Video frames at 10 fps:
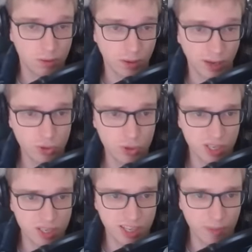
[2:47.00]

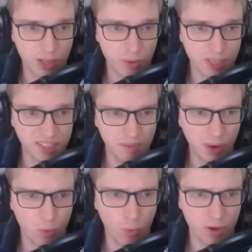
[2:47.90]
Interesting set, by the way. Team by
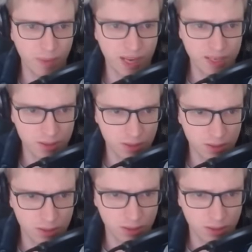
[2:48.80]
Watermess,